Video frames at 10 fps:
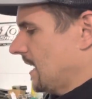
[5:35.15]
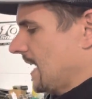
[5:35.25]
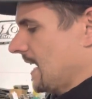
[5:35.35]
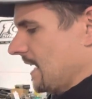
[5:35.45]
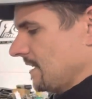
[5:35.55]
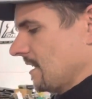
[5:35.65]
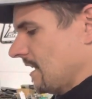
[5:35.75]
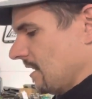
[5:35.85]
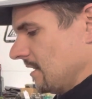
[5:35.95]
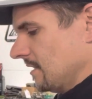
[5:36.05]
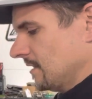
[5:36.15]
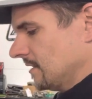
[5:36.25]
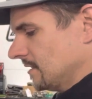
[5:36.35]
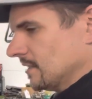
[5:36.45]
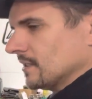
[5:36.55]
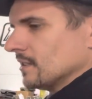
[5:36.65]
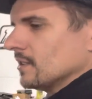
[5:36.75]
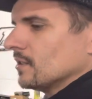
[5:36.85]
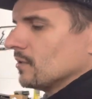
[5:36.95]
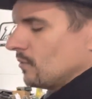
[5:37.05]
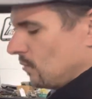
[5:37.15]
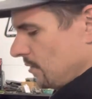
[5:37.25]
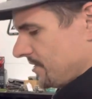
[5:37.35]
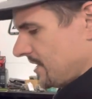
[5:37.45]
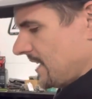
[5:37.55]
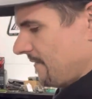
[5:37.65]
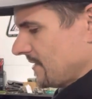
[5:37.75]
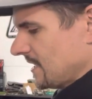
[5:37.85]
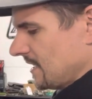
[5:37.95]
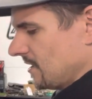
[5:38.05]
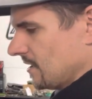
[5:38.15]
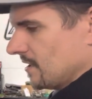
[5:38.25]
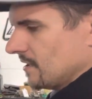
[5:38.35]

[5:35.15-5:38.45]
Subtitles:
and we'll see if it's any good.